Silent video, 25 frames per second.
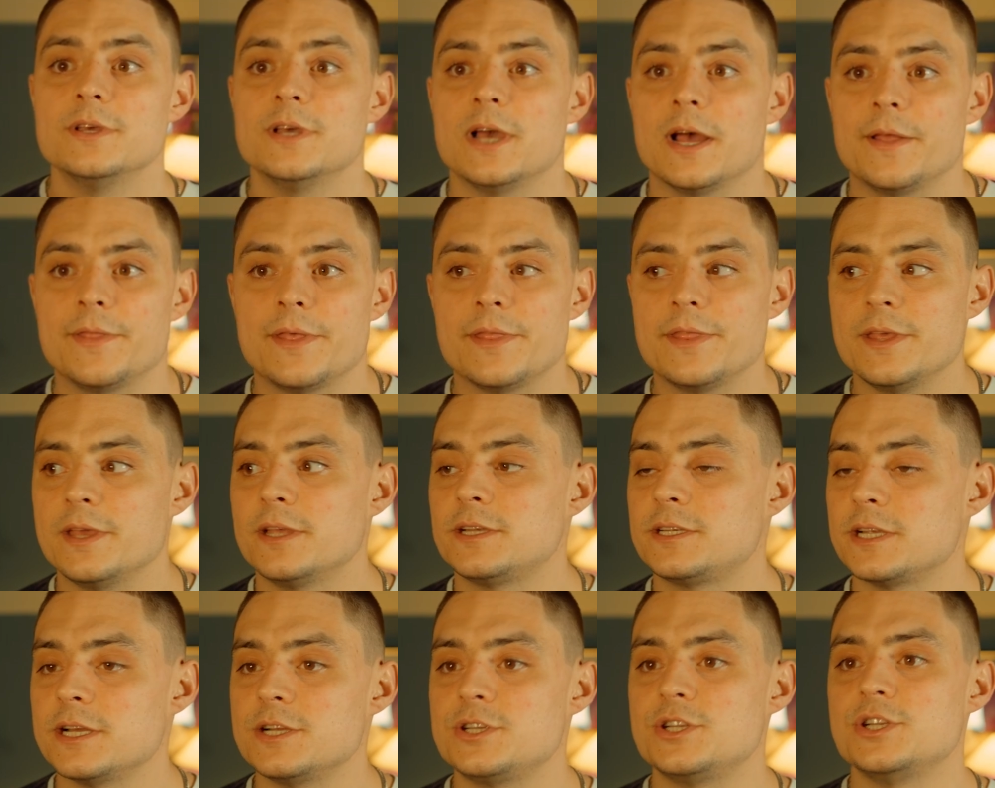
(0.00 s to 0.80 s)
And then they
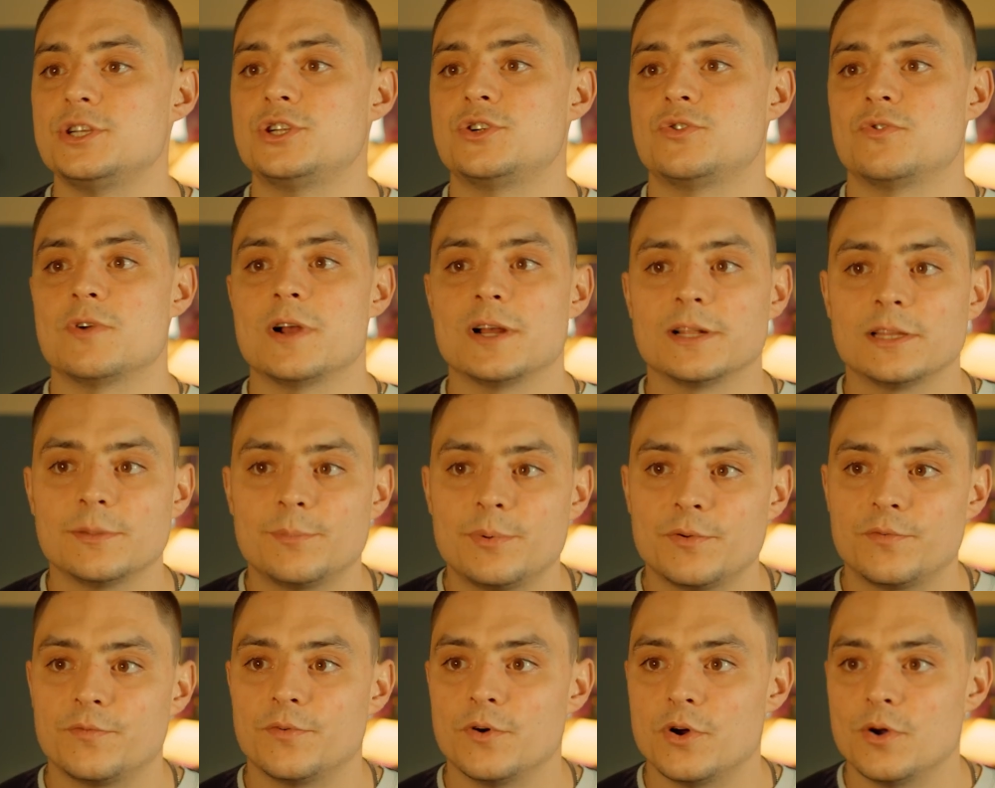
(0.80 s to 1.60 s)
essentially tracked the
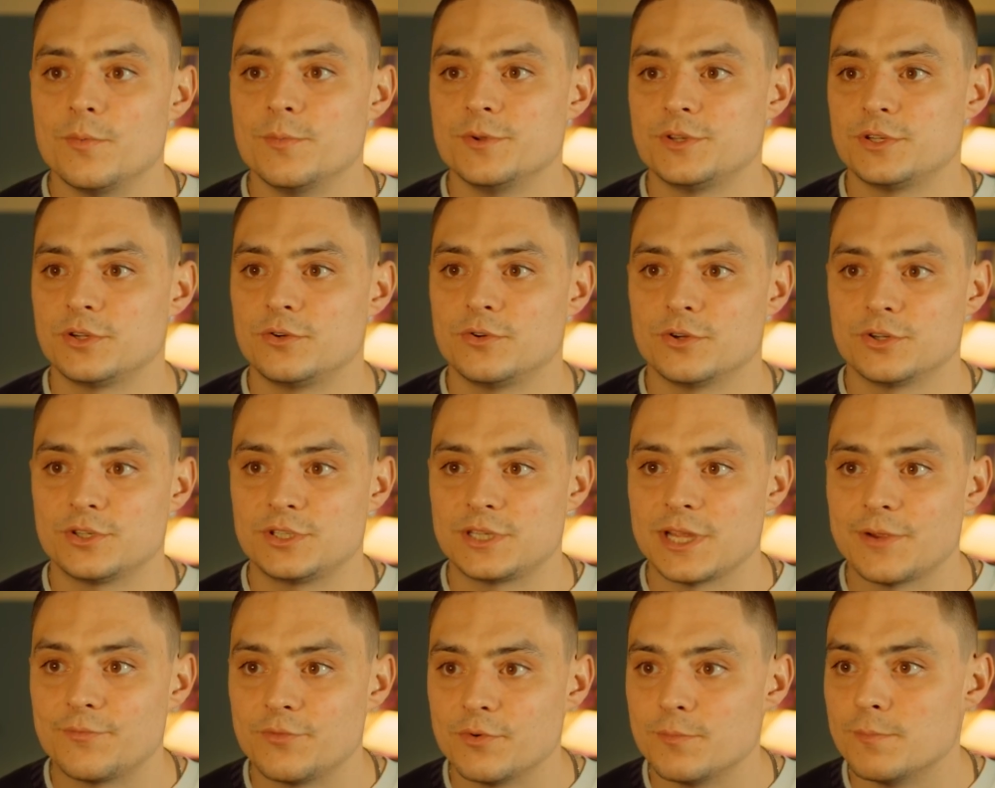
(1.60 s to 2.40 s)
performance across
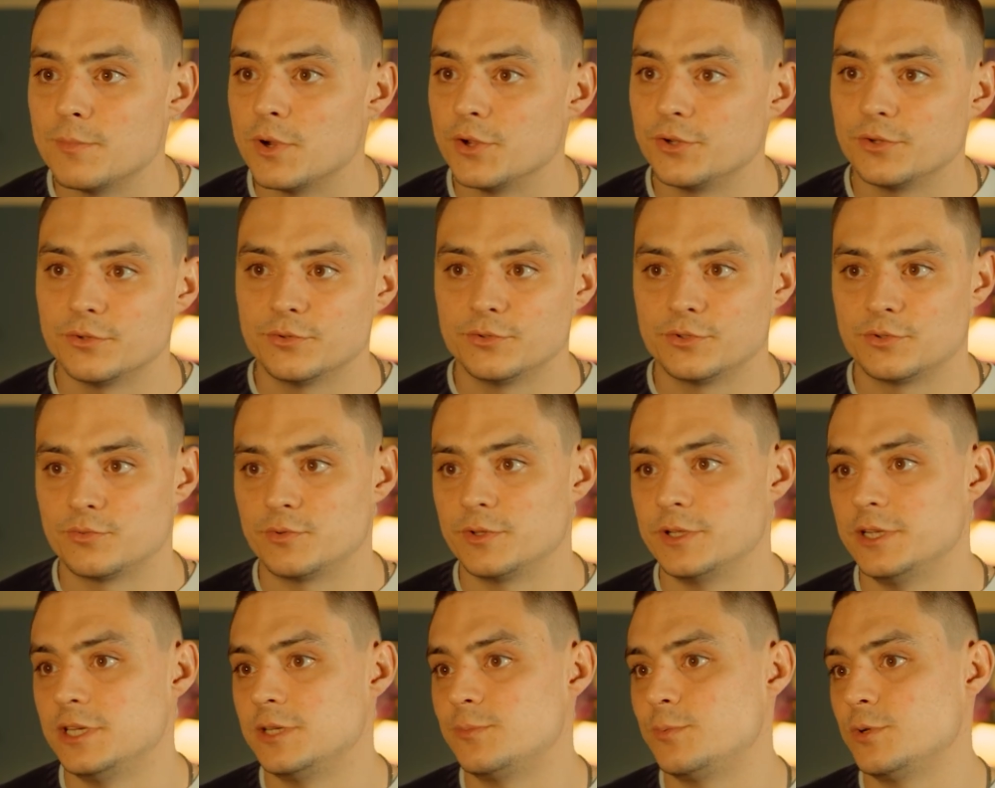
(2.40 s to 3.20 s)
several models
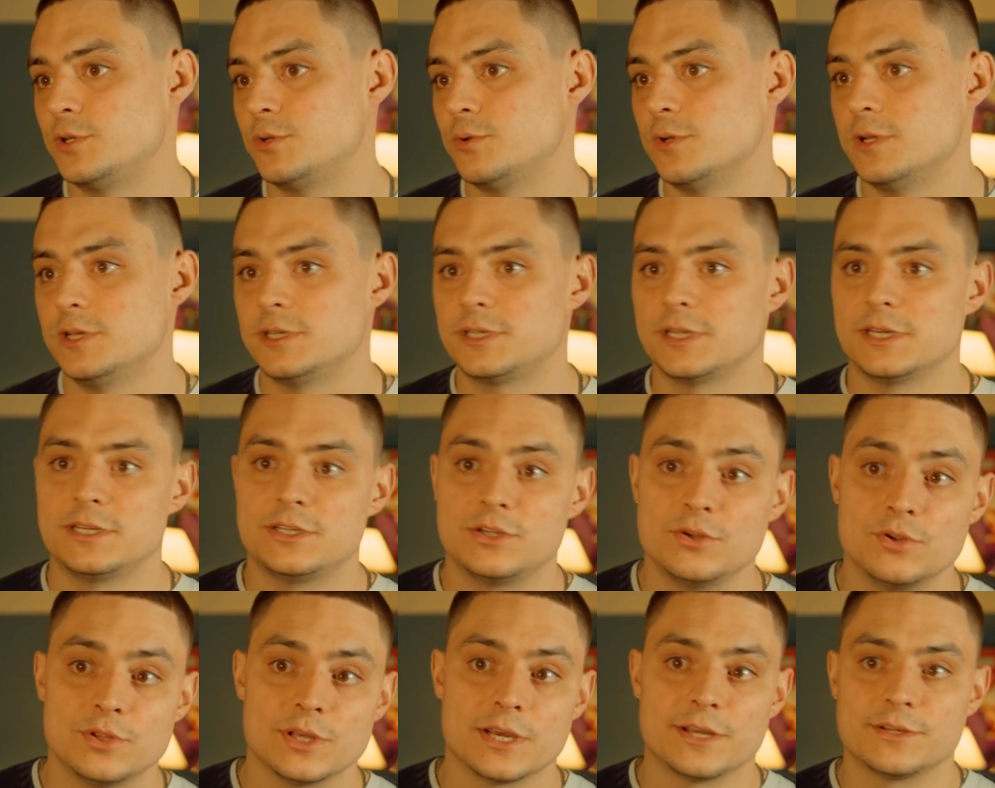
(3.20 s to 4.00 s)
released between, say,
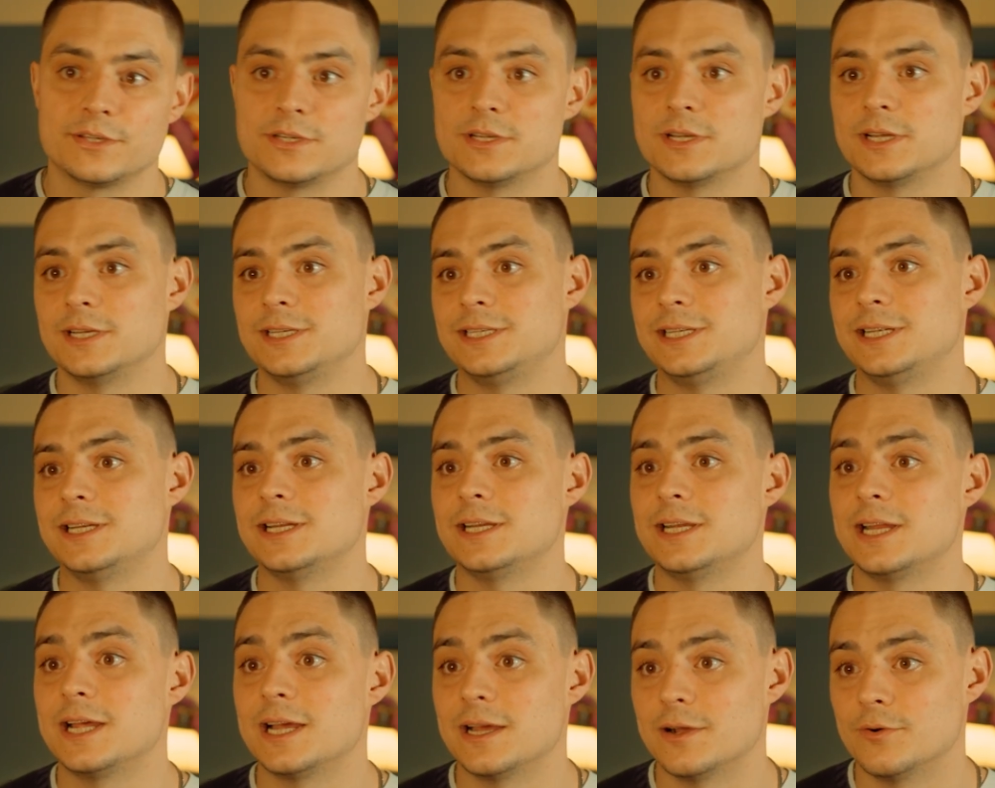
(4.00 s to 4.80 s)
2019
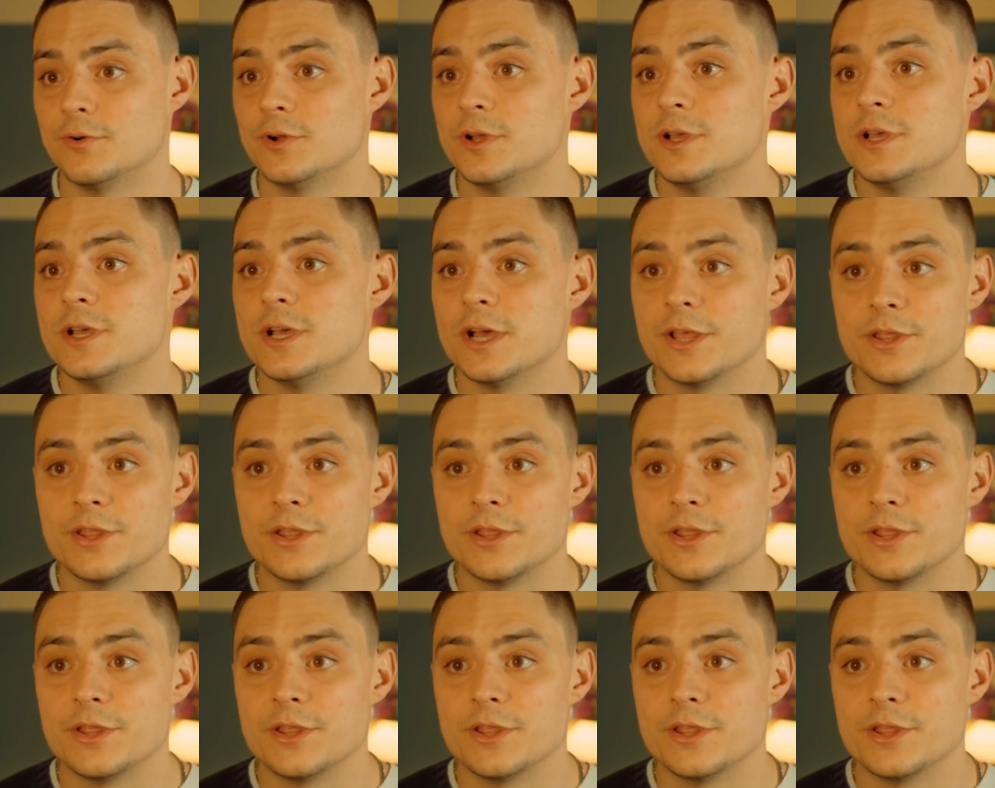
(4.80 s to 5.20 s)
and now.